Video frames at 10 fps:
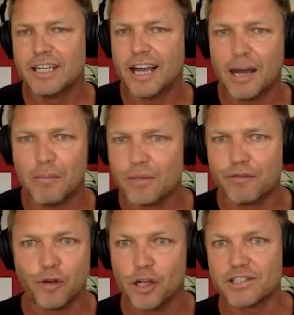the
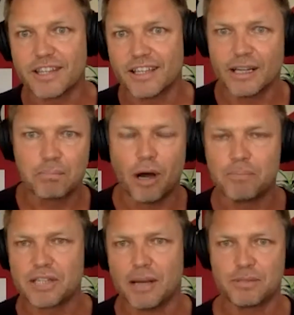first thing that
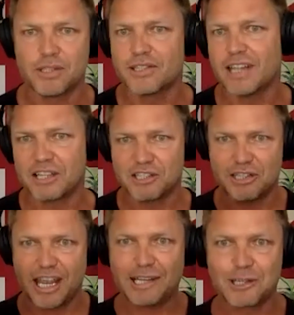pops up is like
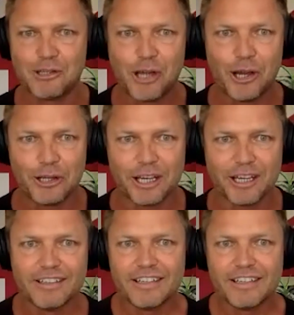sex and yoga.